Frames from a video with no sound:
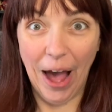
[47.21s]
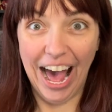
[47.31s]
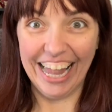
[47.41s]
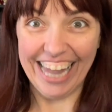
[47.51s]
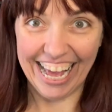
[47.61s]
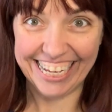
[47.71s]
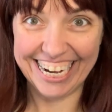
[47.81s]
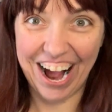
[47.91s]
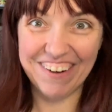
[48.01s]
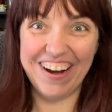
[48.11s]
I like
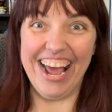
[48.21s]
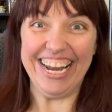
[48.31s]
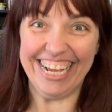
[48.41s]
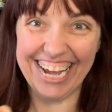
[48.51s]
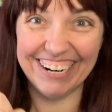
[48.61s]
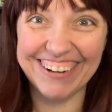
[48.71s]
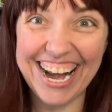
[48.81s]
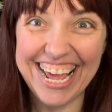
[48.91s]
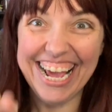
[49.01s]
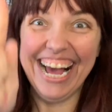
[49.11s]
it already. Y'all
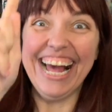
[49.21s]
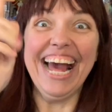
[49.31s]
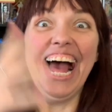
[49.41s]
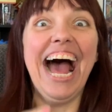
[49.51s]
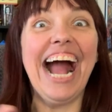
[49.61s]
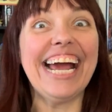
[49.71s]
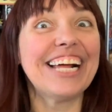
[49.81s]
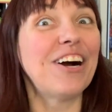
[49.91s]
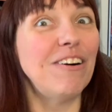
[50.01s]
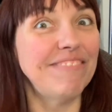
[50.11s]
ready? I gotta
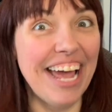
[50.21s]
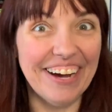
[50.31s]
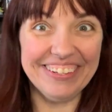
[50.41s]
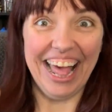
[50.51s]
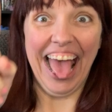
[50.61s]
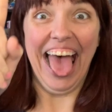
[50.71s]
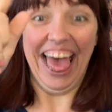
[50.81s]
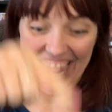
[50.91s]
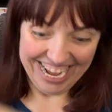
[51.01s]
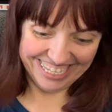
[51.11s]
calm down.
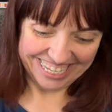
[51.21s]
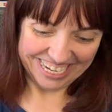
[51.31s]
Let's